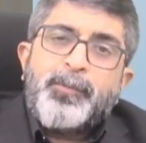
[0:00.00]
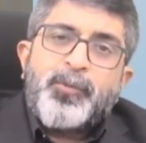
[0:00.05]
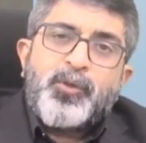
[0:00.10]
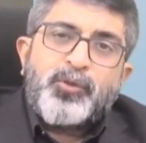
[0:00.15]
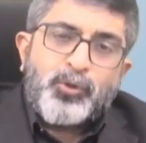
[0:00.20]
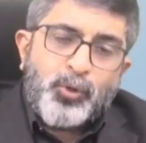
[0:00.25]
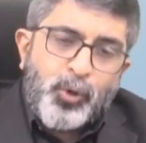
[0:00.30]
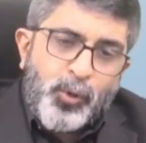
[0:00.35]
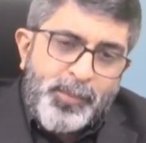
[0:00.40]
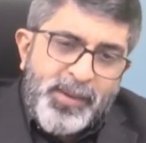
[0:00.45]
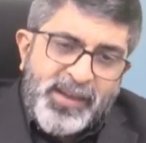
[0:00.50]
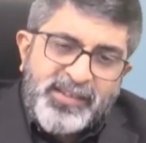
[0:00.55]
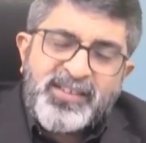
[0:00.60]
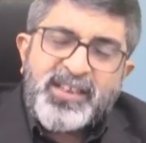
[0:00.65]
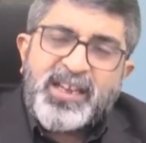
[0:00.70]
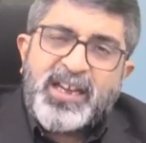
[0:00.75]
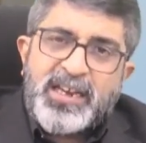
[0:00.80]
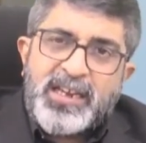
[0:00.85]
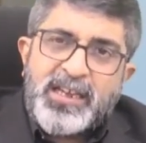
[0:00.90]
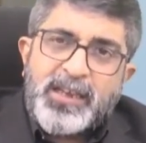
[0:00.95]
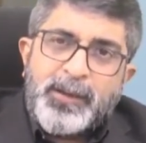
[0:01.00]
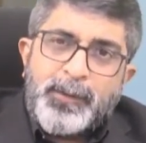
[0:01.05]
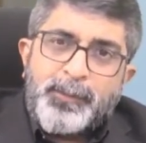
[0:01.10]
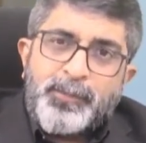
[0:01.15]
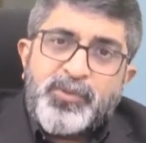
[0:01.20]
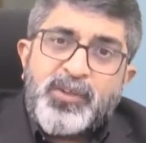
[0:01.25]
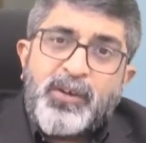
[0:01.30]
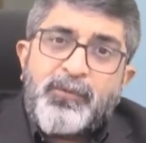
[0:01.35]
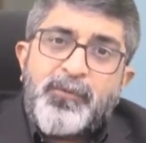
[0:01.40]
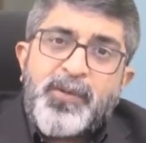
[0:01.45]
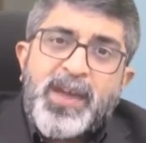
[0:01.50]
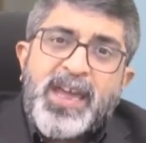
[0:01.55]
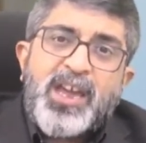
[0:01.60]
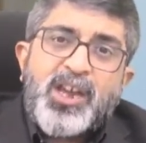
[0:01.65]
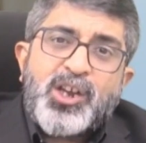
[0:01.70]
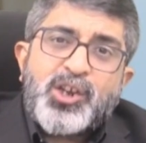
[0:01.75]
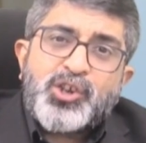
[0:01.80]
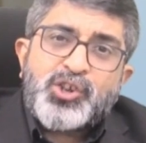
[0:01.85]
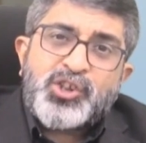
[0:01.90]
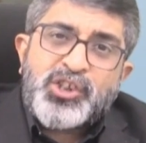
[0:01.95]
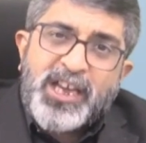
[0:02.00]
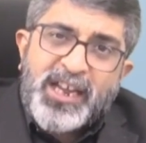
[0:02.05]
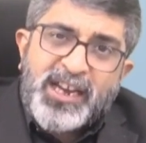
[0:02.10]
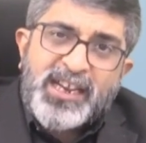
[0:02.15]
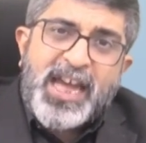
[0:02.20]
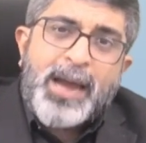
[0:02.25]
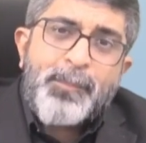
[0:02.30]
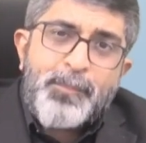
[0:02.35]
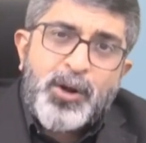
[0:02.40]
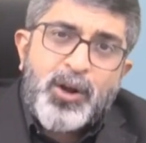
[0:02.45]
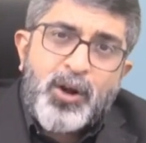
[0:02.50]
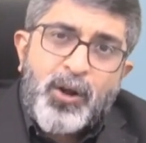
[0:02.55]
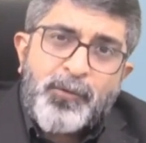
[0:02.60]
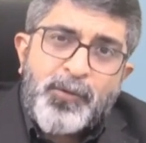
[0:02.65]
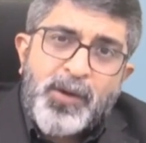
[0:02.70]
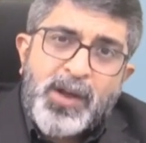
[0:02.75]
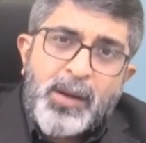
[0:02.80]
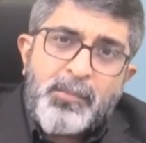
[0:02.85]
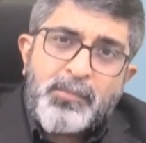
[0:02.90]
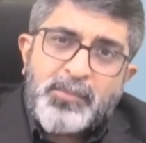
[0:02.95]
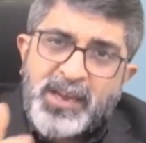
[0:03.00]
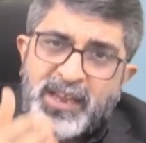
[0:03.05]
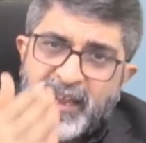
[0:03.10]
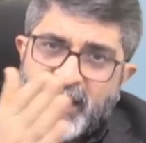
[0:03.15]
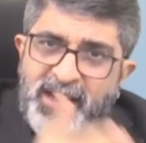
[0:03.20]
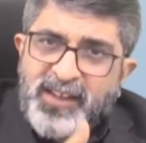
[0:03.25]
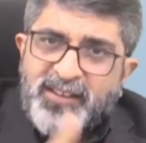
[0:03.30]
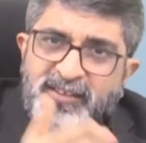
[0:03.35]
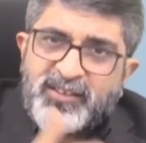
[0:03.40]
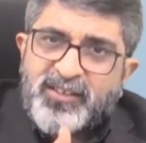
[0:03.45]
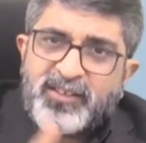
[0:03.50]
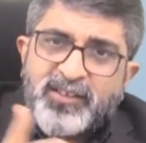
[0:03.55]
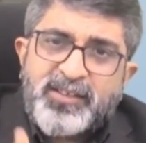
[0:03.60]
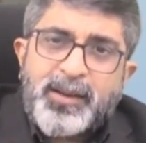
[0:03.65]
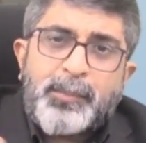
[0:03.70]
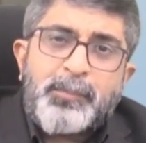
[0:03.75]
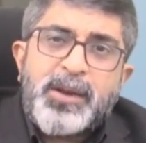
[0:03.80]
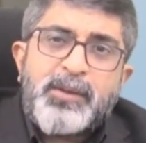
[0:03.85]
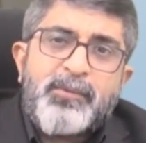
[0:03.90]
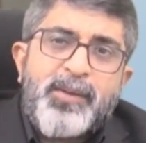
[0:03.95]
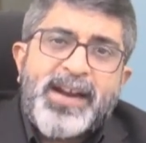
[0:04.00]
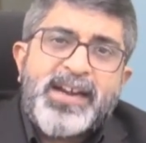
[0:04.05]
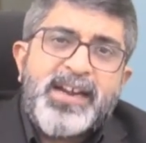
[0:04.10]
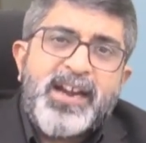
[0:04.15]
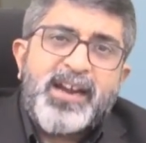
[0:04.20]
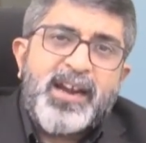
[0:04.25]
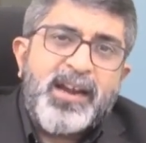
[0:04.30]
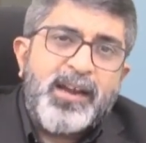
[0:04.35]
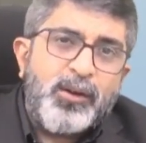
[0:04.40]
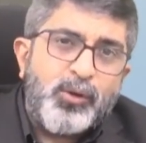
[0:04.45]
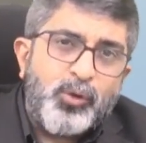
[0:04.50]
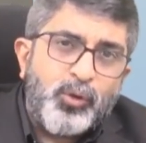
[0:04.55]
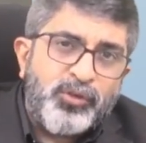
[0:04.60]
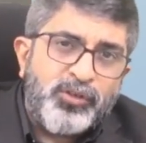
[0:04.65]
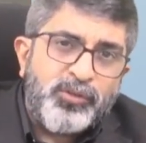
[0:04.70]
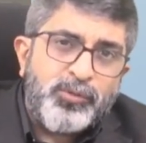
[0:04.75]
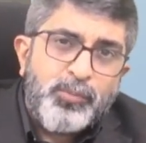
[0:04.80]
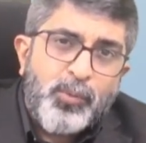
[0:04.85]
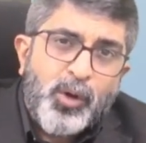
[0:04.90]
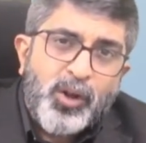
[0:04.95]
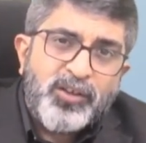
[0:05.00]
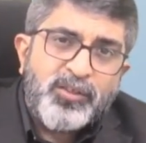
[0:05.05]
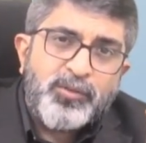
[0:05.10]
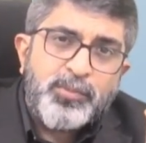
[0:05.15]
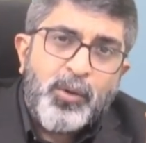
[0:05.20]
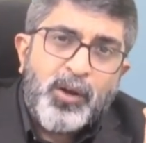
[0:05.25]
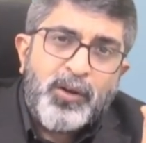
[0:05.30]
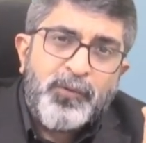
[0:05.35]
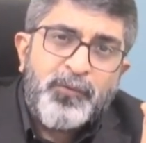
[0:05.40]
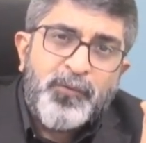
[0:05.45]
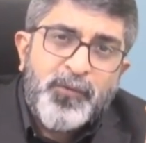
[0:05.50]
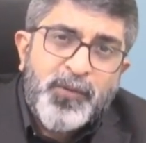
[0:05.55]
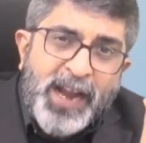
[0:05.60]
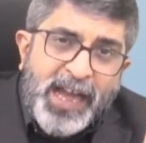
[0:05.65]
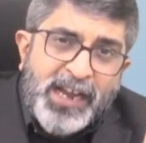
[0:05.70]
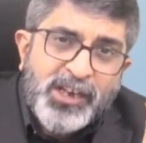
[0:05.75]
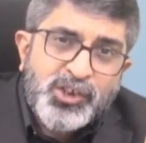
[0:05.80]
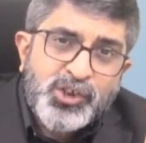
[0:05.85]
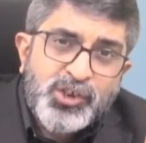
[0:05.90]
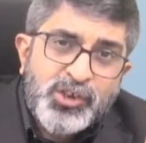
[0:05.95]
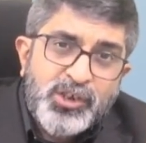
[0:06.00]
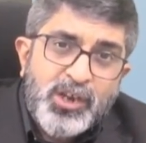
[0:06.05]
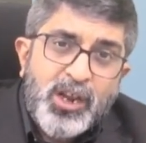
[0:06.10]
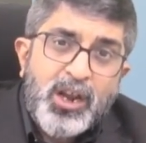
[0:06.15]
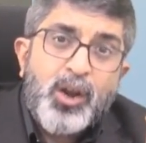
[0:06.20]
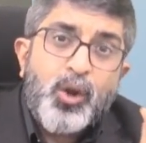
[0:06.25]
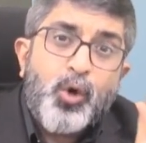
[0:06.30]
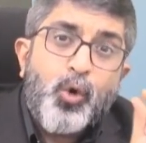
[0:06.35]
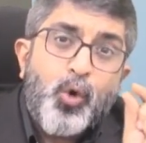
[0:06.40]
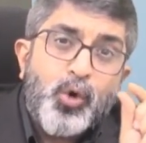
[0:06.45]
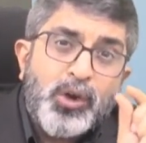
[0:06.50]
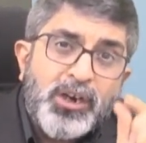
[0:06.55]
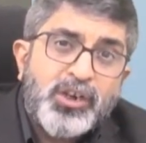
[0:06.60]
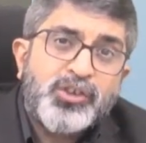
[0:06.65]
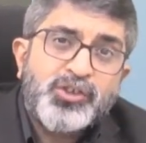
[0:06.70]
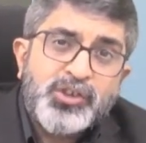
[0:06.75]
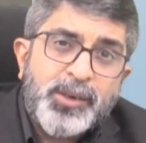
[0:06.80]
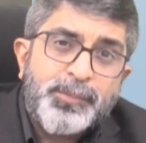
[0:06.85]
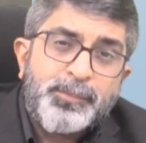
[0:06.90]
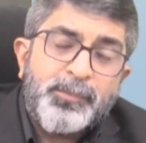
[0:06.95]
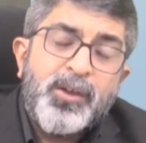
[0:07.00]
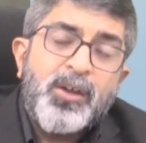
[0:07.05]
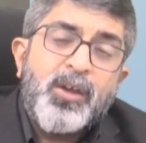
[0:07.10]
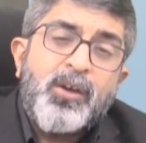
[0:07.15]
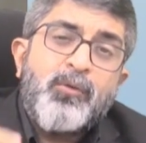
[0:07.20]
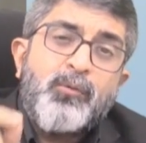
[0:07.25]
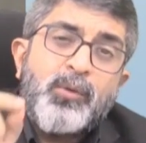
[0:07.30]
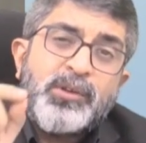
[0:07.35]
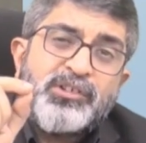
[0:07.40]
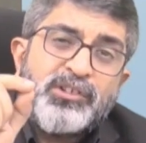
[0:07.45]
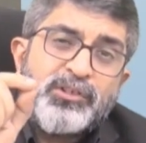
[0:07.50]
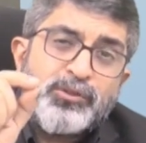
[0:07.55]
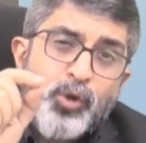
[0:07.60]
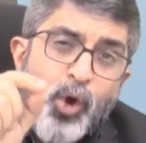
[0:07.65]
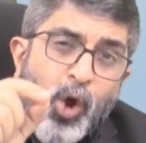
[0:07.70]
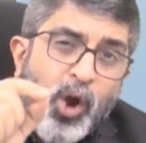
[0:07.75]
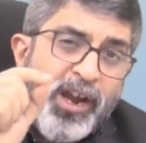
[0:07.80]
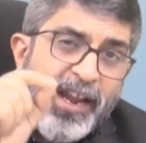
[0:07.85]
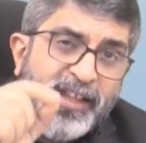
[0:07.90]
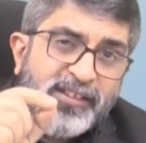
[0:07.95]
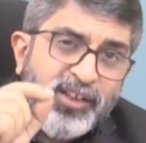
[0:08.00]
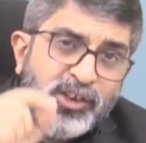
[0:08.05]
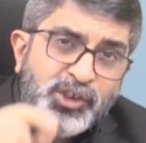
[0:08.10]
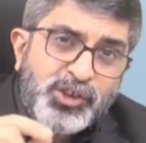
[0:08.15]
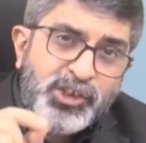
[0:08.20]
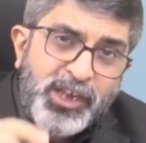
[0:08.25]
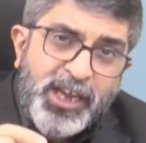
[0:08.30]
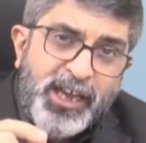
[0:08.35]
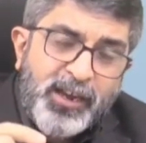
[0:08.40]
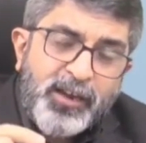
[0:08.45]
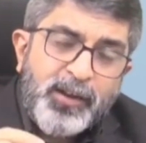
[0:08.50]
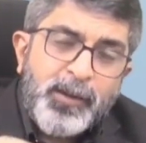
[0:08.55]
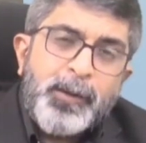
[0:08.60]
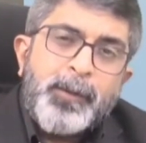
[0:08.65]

So basically the way share capital of a company is subdivided into small fractional ownership, which is called as a share,